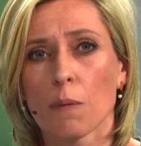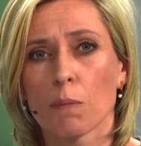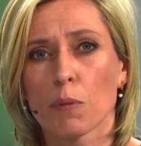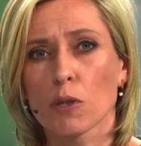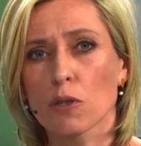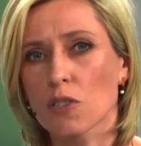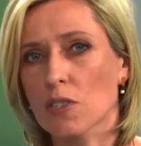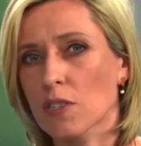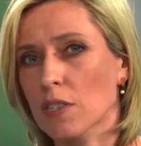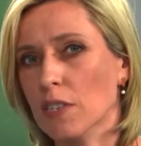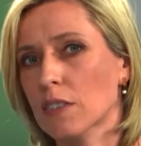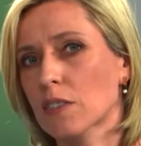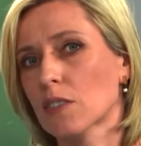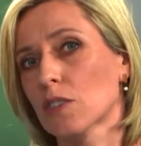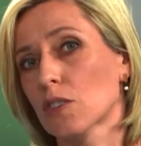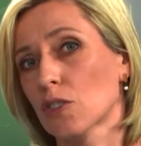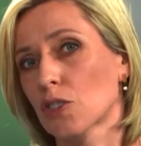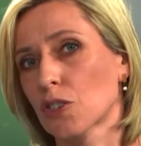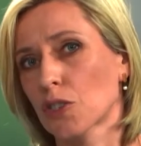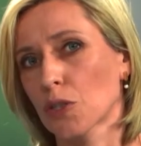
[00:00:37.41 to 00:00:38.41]
puts
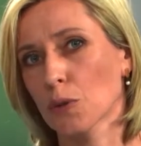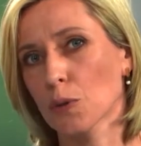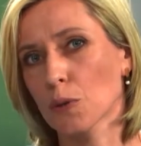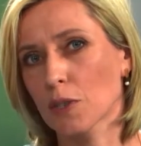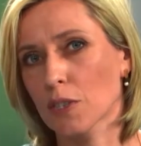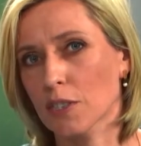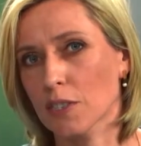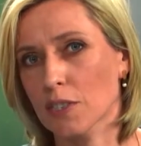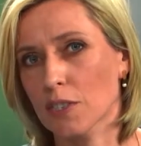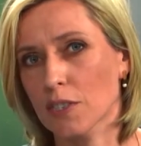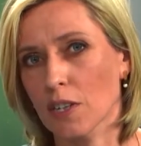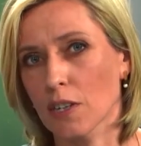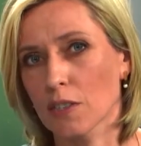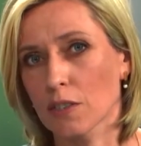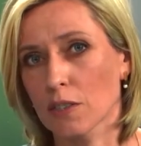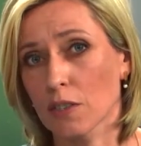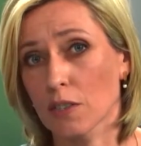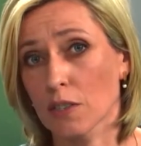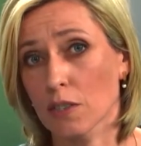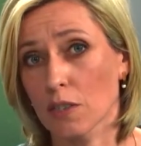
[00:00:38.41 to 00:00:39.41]
its shoulders
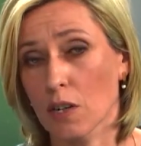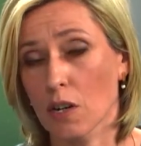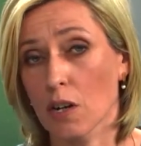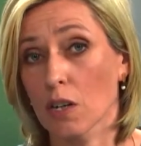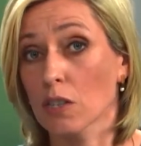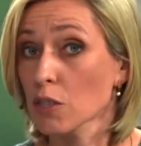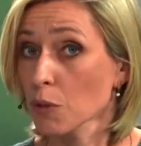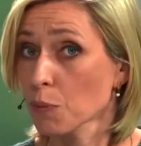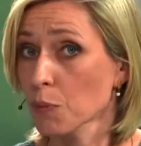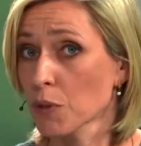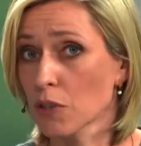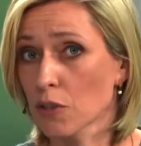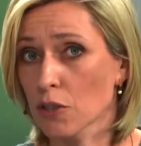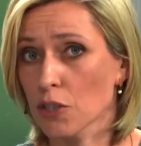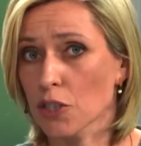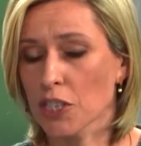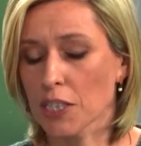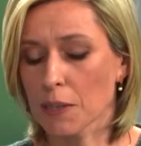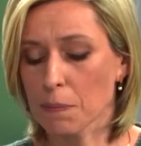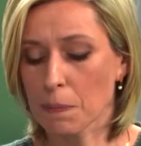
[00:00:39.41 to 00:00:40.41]
under
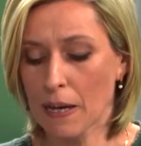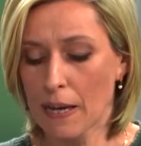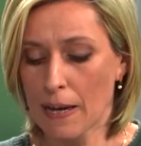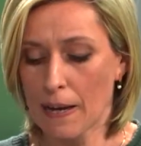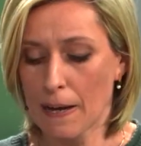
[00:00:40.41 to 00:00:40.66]
entrepreneurship,